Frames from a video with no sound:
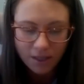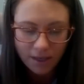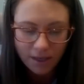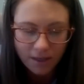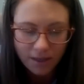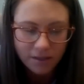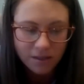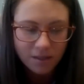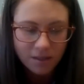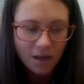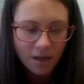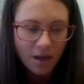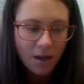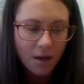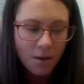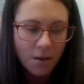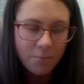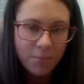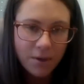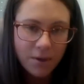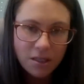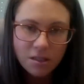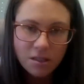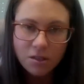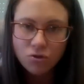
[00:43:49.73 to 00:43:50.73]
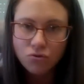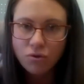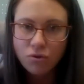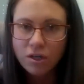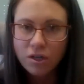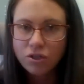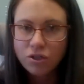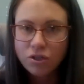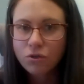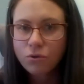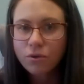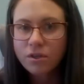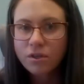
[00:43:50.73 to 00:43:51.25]
is business
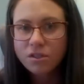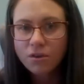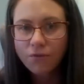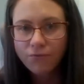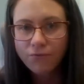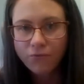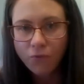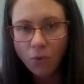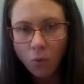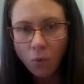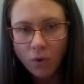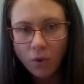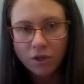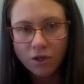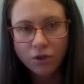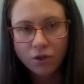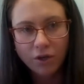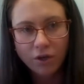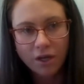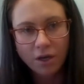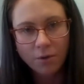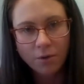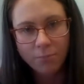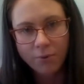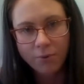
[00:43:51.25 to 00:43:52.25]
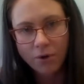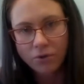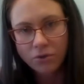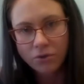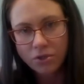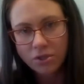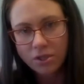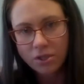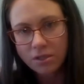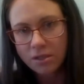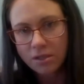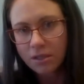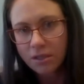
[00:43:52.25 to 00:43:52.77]
rescue is a forward-looking
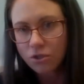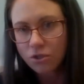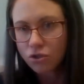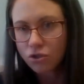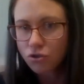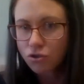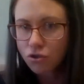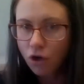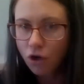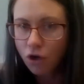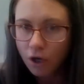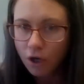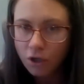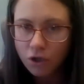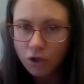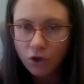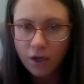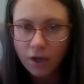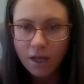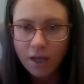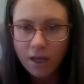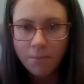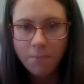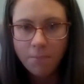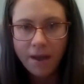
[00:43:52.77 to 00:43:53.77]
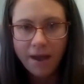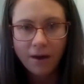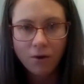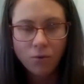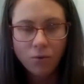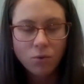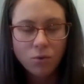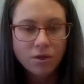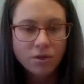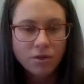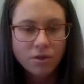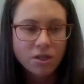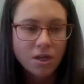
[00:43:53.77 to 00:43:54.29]
process. It's not looking
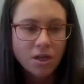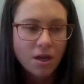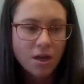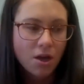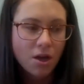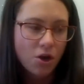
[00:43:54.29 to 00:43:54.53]
backwards.